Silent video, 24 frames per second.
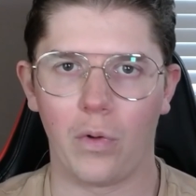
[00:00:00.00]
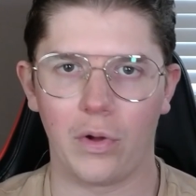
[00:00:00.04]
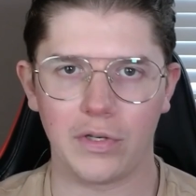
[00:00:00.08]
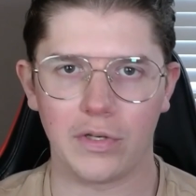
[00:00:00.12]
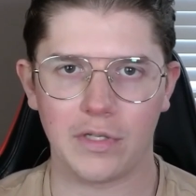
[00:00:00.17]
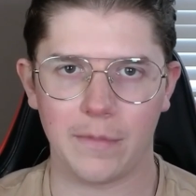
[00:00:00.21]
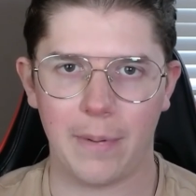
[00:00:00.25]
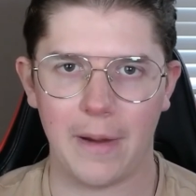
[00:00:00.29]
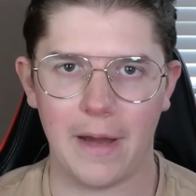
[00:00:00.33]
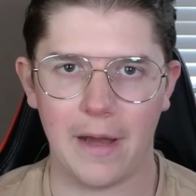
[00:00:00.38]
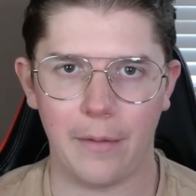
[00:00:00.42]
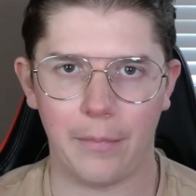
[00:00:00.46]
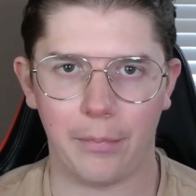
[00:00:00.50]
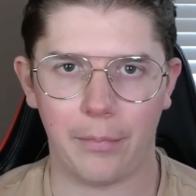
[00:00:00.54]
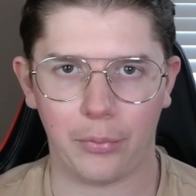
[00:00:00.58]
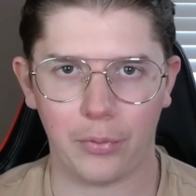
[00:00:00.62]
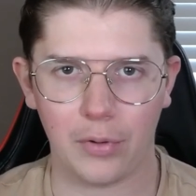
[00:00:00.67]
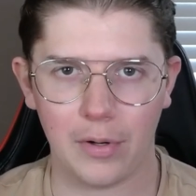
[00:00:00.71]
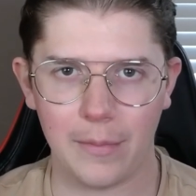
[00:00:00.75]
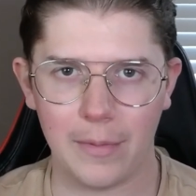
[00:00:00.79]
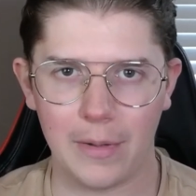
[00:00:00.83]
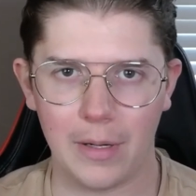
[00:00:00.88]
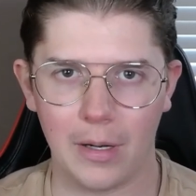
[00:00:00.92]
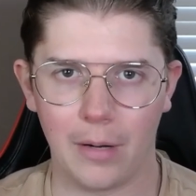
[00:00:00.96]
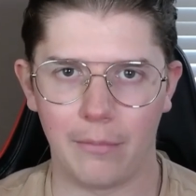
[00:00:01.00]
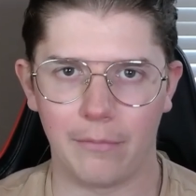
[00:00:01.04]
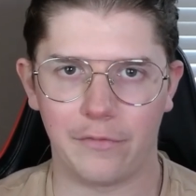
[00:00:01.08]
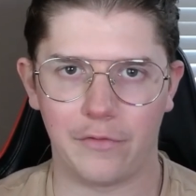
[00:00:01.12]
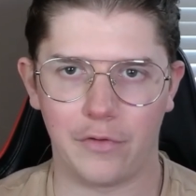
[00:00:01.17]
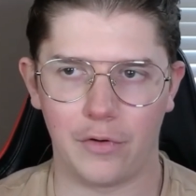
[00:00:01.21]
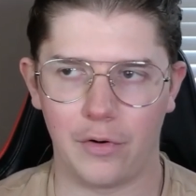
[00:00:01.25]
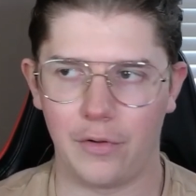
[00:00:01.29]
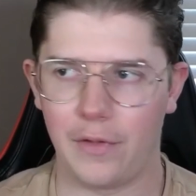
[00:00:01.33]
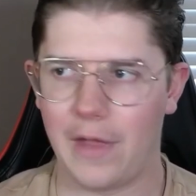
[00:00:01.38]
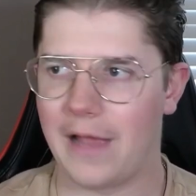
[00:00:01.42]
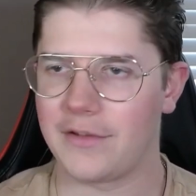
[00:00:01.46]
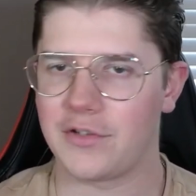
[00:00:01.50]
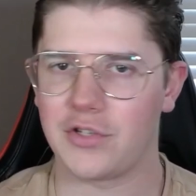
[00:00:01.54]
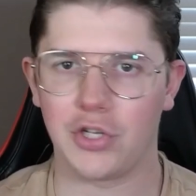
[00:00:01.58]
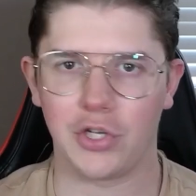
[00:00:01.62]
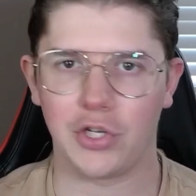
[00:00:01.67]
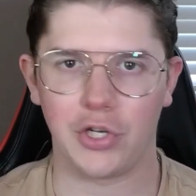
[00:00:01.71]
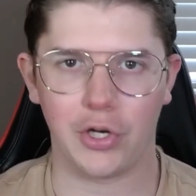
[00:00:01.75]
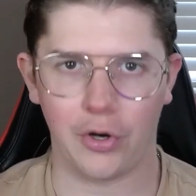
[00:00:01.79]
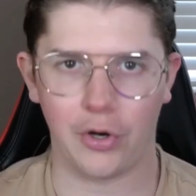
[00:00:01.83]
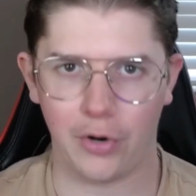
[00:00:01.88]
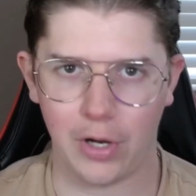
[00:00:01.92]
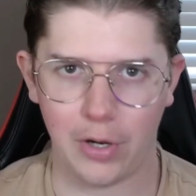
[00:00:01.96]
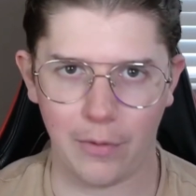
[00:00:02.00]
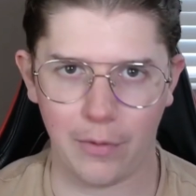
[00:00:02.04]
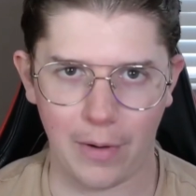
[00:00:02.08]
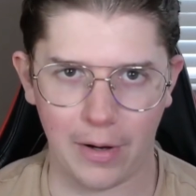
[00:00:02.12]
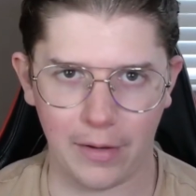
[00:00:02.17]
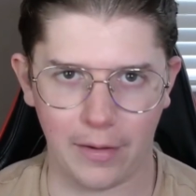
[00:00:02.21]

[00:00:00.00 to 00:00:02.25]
to pay a premium for that security, right?